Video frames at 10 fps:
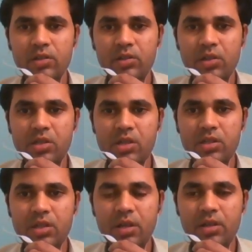this
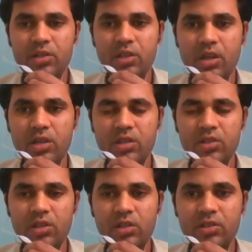is an
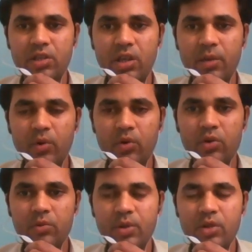essential step.
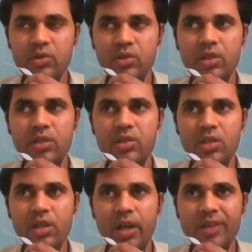Okay, because it is
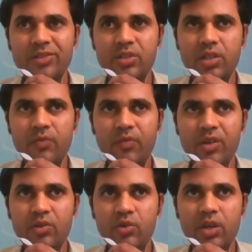the last step where
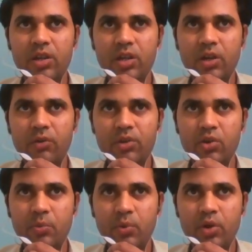you can recover
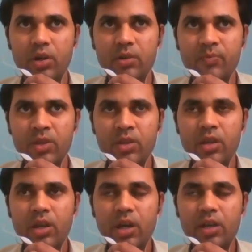your product,
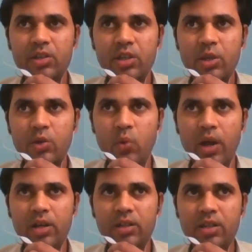and the
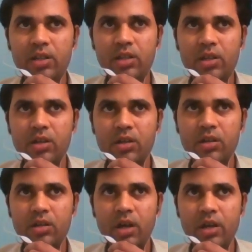quality
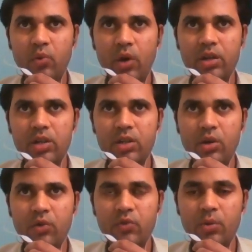and quantity
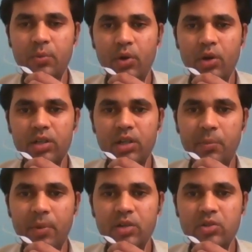of your product
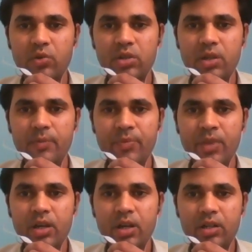depends on the
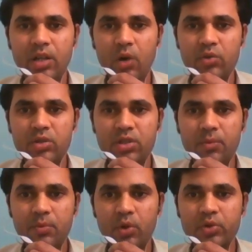
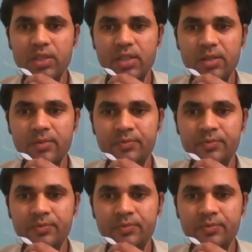downstream processing.